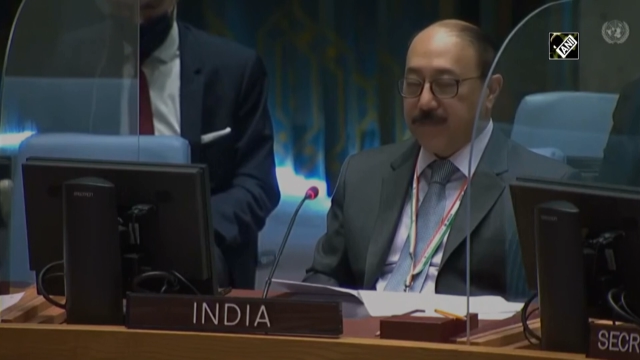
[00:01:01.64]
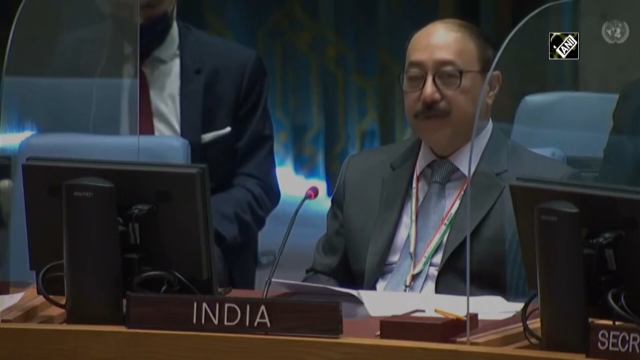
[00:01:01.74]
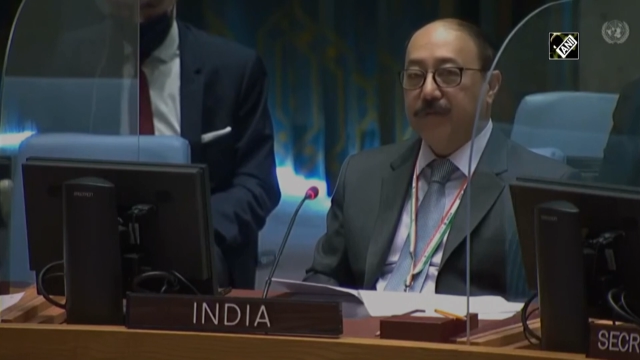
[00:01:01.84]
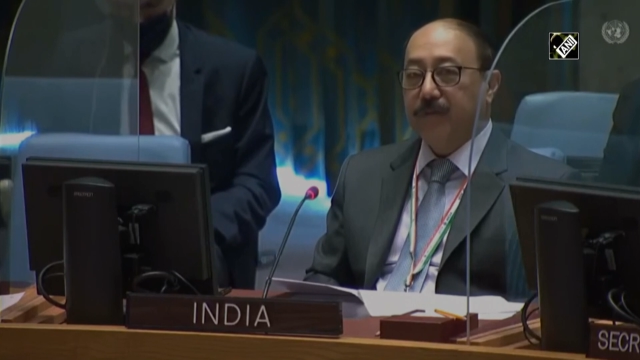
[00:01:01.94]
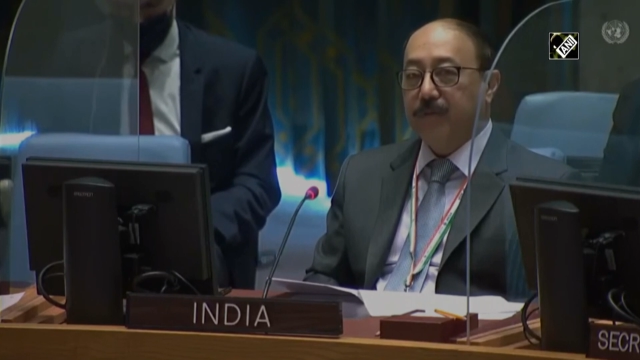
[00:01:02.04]
a
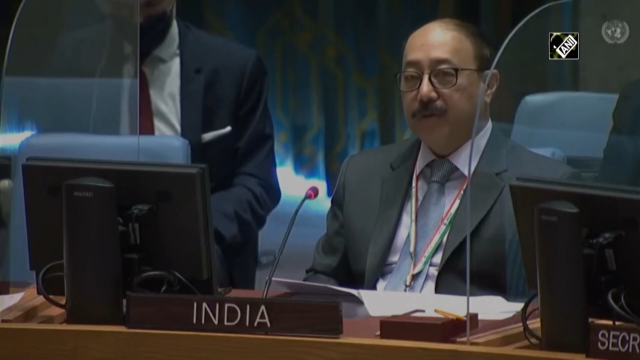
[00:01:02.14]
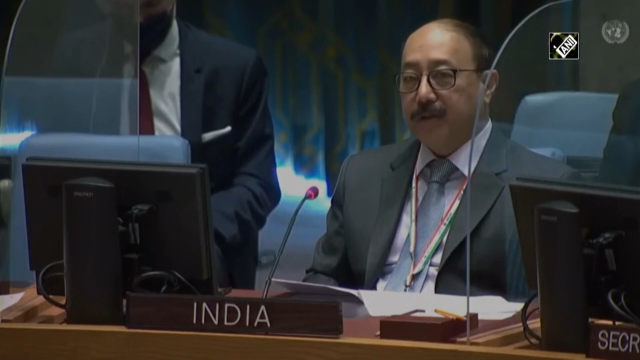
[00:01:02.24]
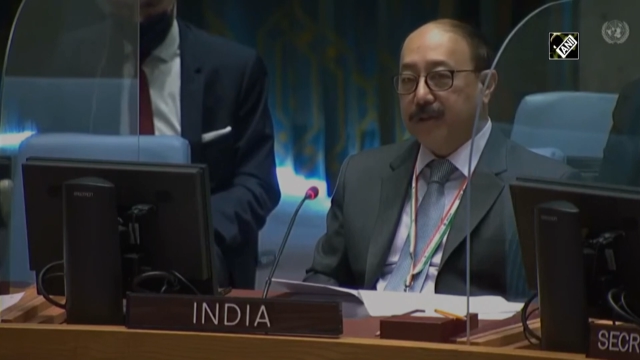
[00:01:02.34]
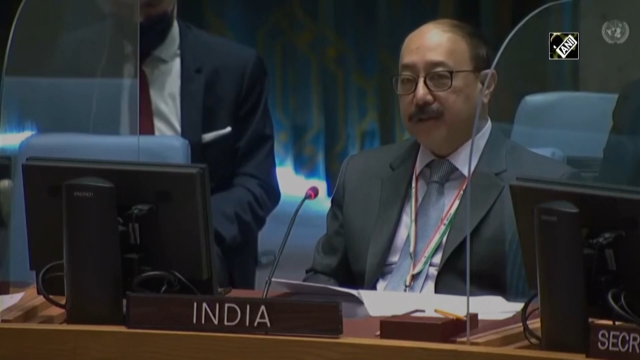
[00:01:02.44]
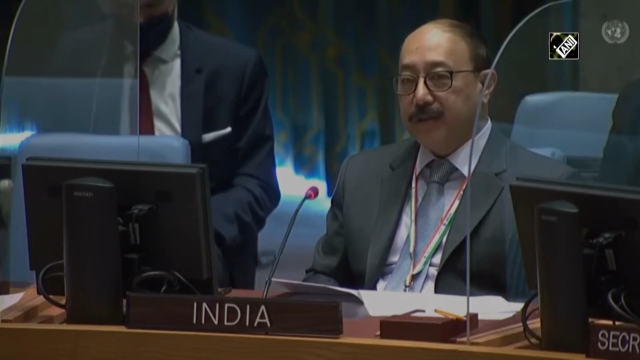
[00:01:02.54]
number of
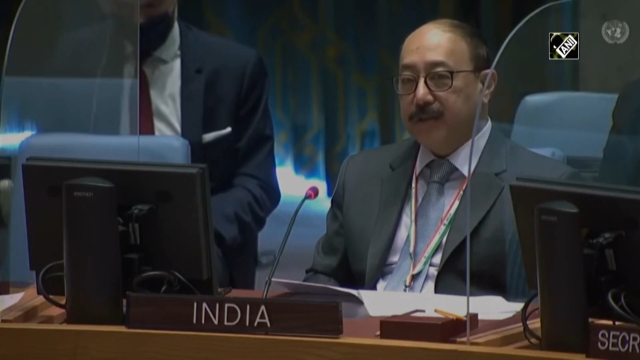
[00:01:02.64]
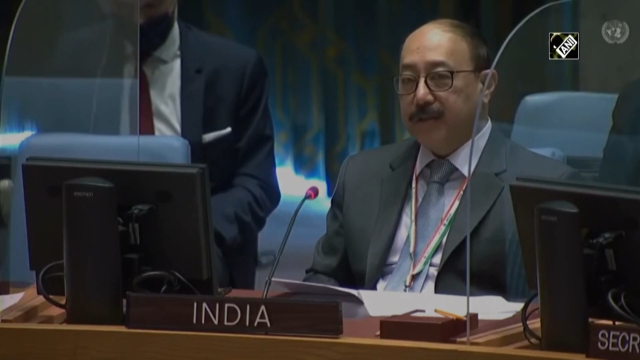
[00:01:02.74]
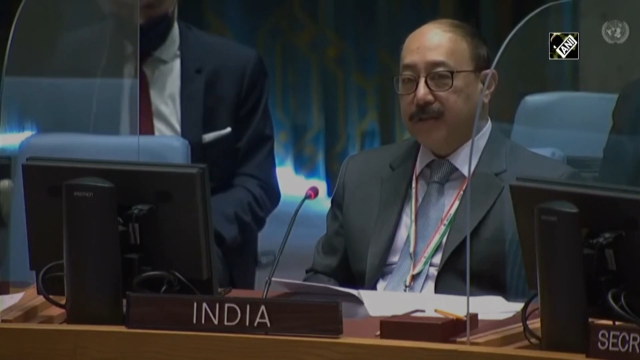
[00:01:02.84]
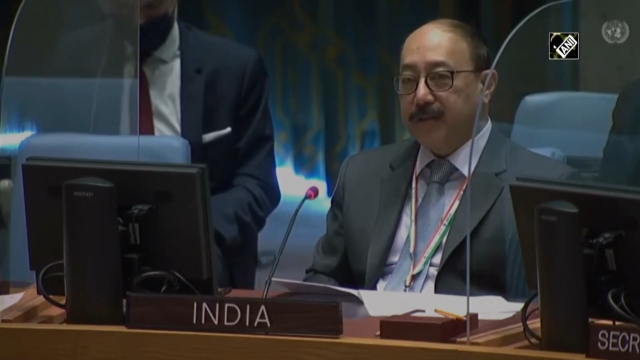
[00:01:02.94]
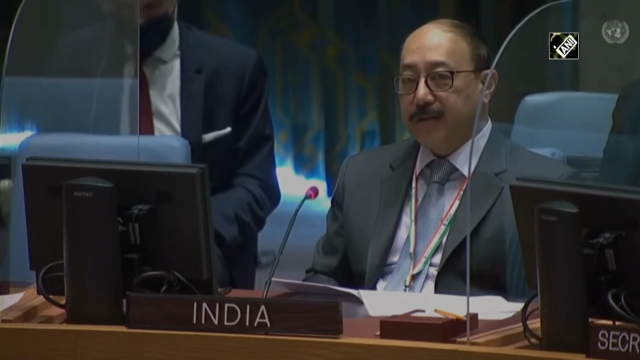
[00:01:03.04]
core
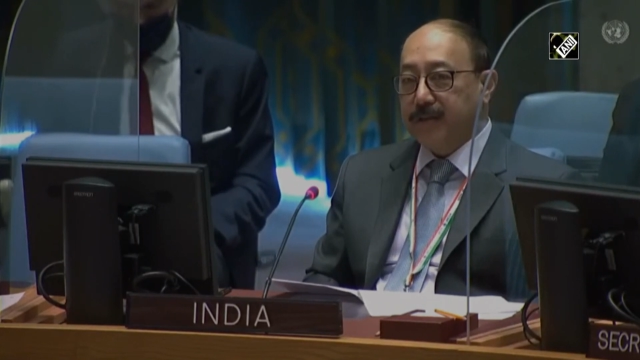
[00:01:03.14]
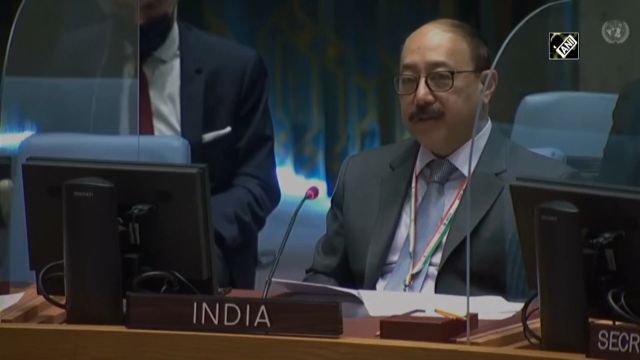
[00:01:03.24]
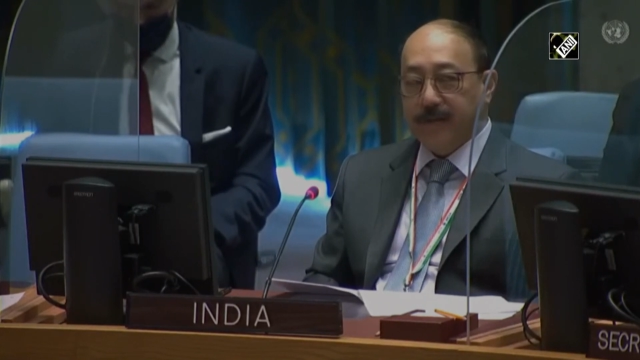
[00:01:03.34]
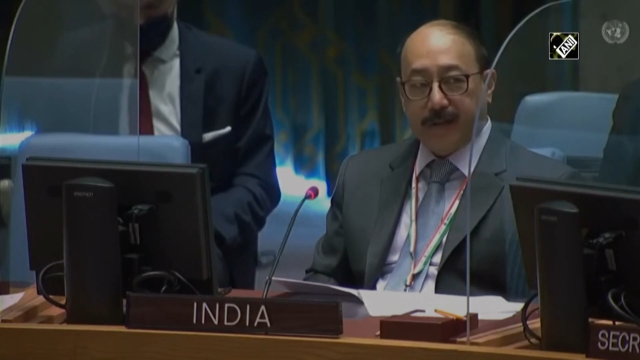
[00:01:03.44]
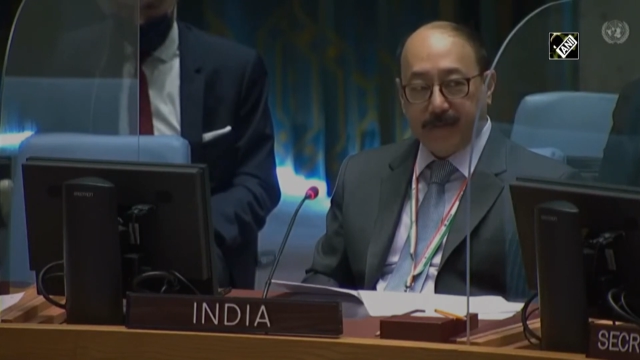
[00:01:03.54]
concerns
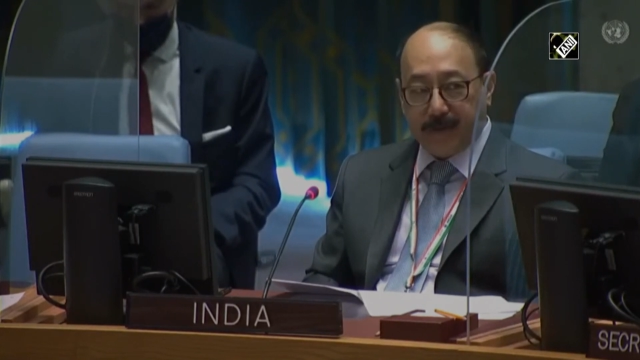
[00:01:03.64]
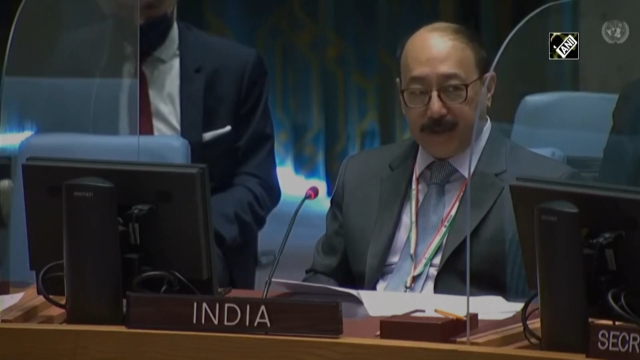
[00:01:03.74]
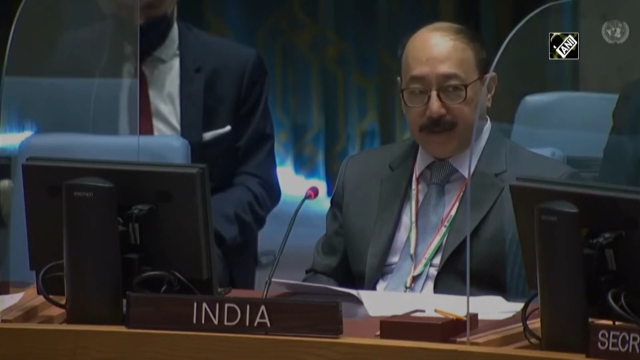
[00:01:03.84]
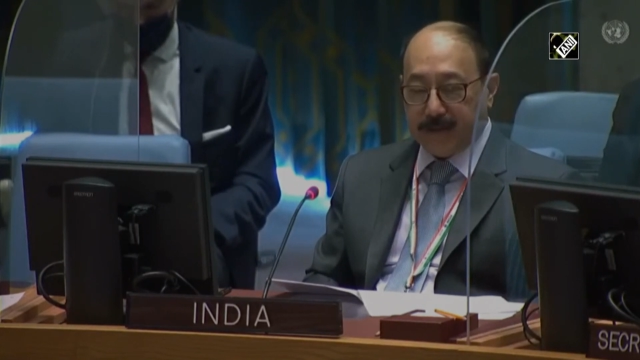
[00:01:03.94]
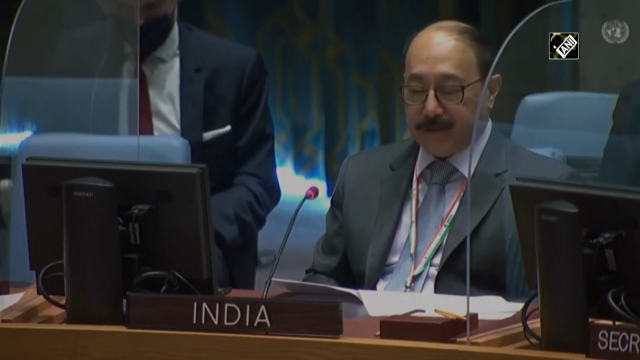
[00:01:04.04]

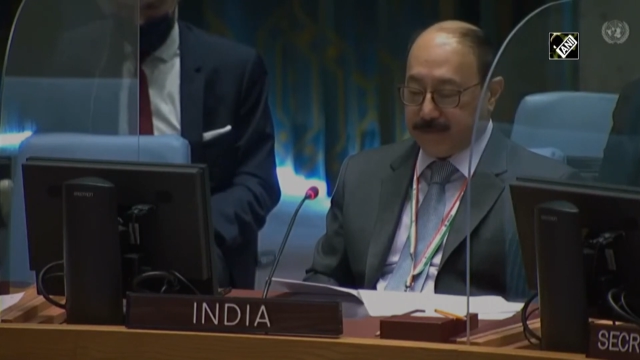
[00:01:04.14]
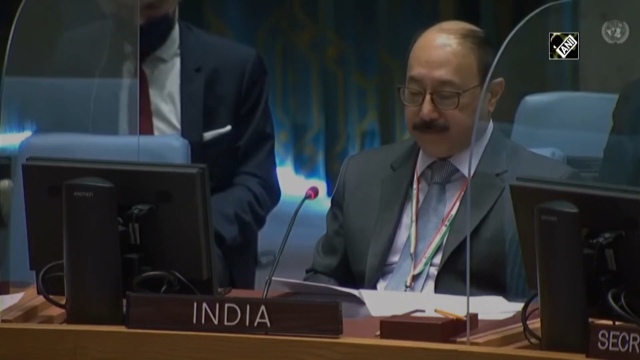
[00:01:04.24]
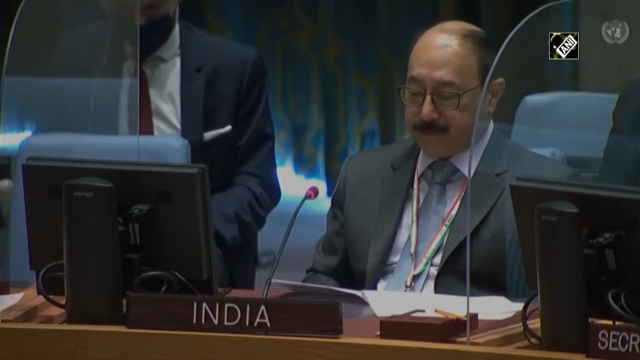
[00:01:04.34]
raised by India.